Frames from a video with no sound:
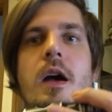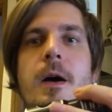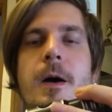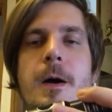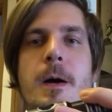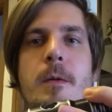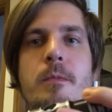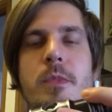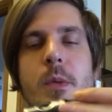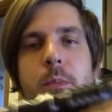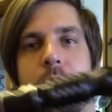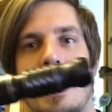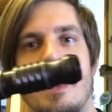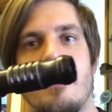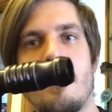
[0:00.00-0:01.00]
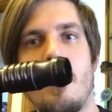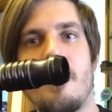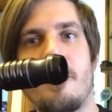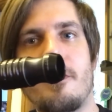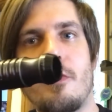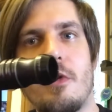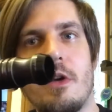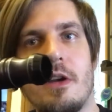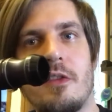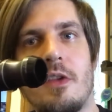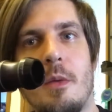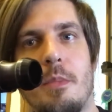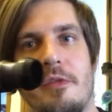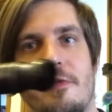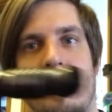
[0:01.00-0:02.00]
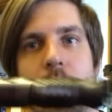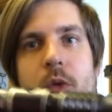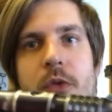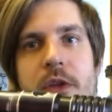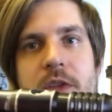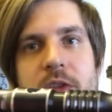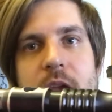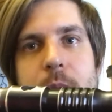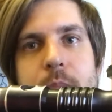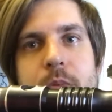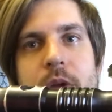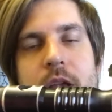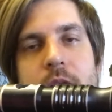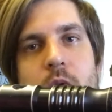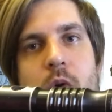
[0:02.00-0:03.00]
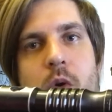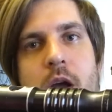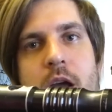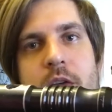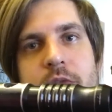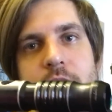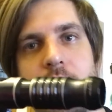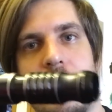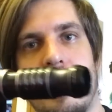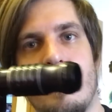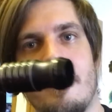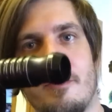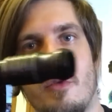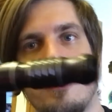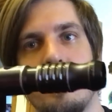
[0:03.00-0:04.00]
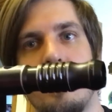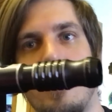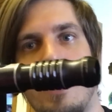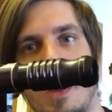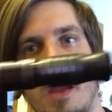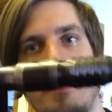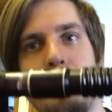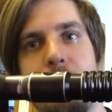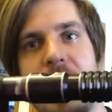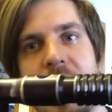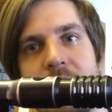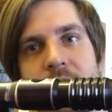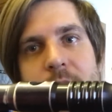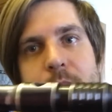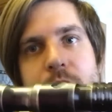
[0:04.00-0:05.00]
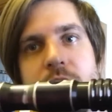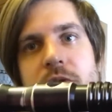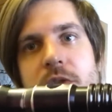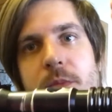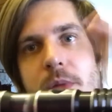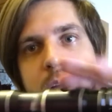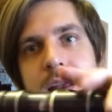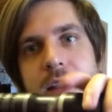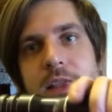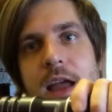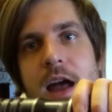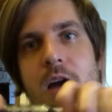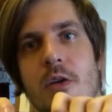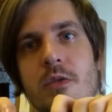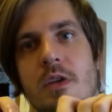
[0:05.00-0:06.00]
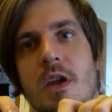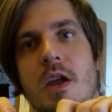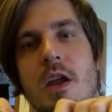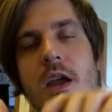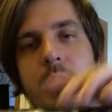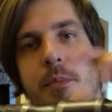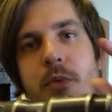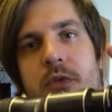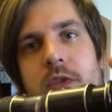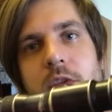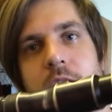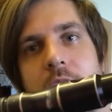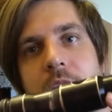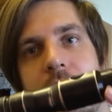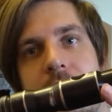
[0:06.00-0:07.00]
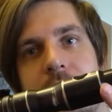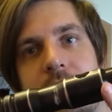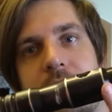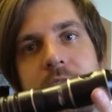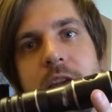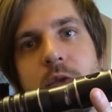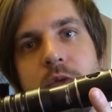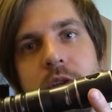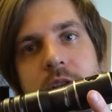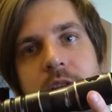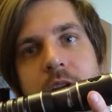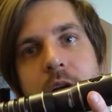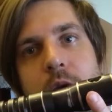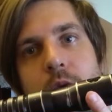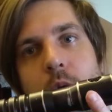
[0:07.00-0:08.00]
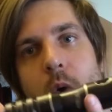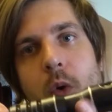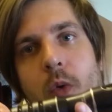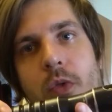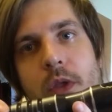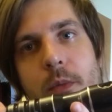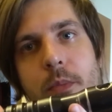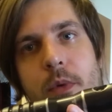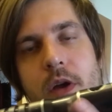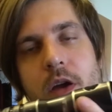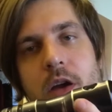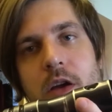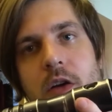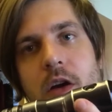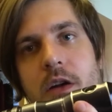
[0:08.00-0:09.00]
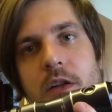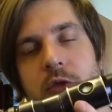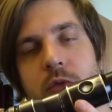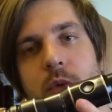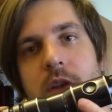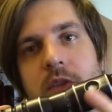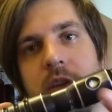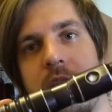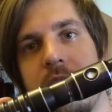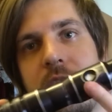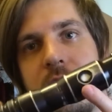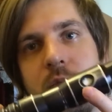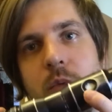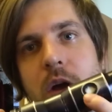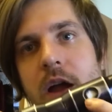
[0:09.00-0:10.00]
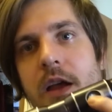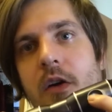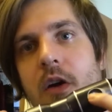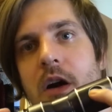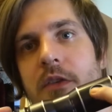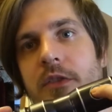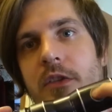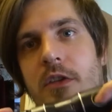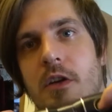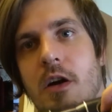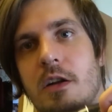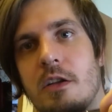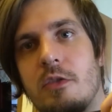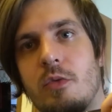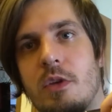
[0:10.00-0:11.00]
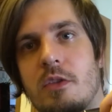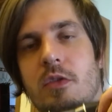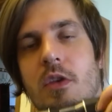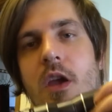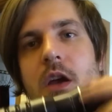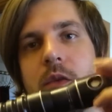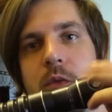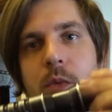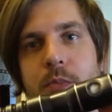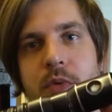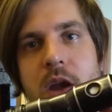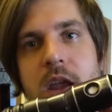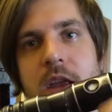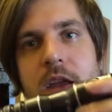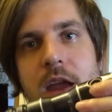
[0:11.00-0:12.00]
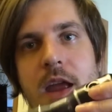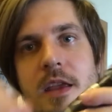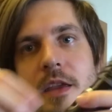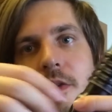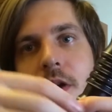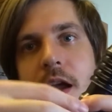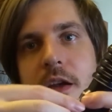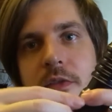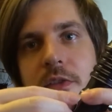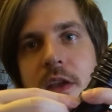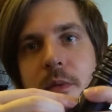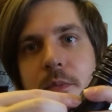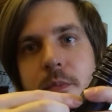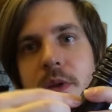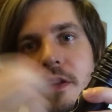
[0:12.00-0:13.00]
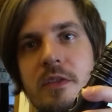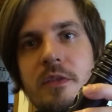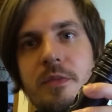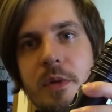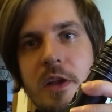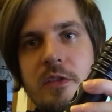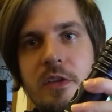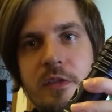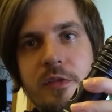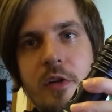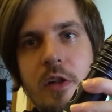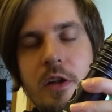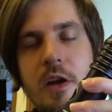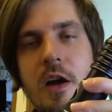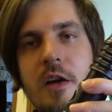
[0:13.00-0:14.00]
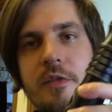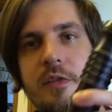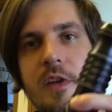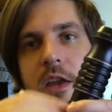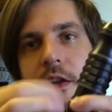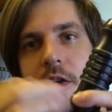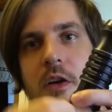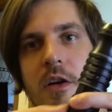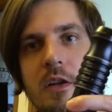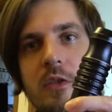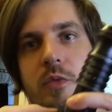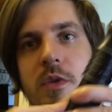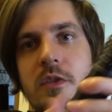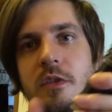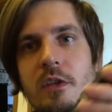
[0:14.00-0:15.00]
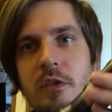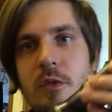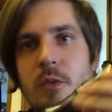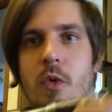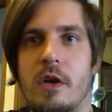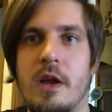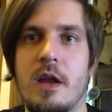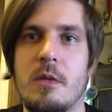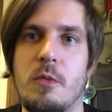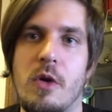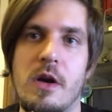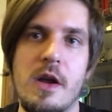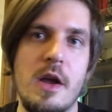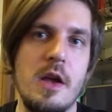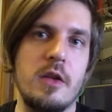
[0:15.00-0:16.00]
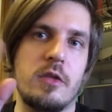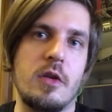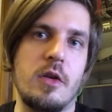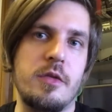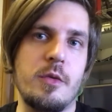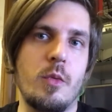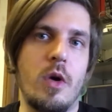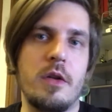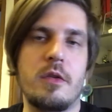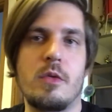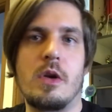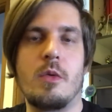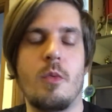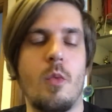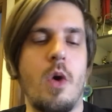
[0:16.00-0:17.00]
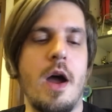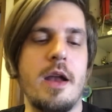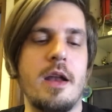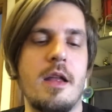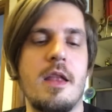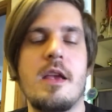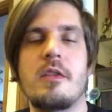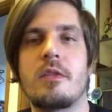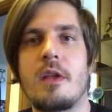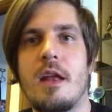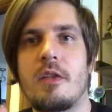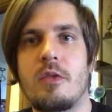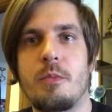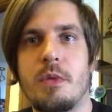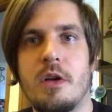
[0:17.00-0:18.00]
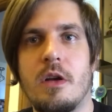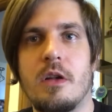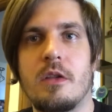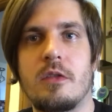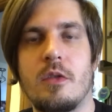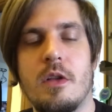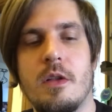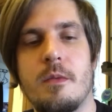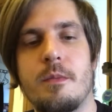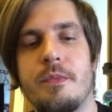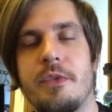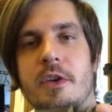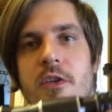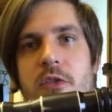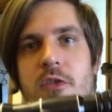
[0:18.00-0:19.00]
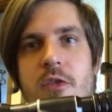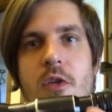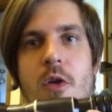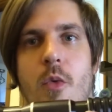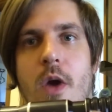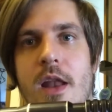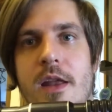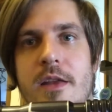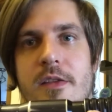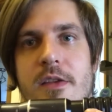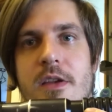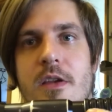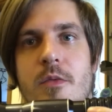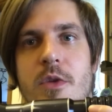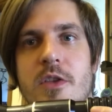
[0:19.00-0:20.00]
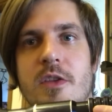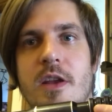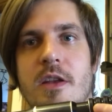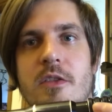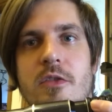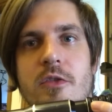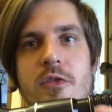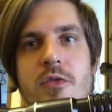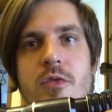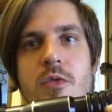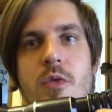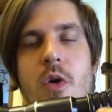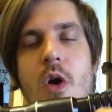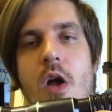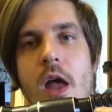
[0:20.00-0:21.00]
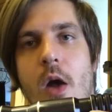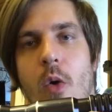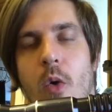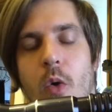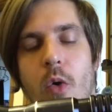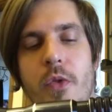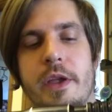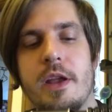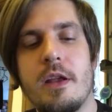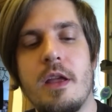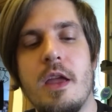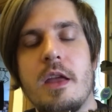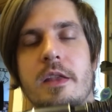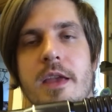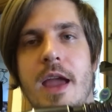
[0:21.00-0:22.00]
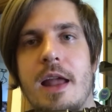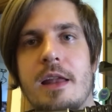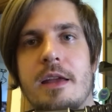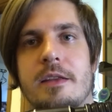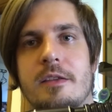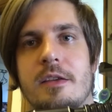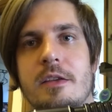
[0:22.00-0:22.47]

The blade will, for example, fall on the tip. It will have a vertical impact. It pushes the blade down. It pushes the LED unit down on the guarded switch, and that's why often the guarded switch will break and you have that piece of plastic falling off and your guarded switch doesn't work anymore. So if you're wondering why that is, that's because there's no LED retention screw holding the LED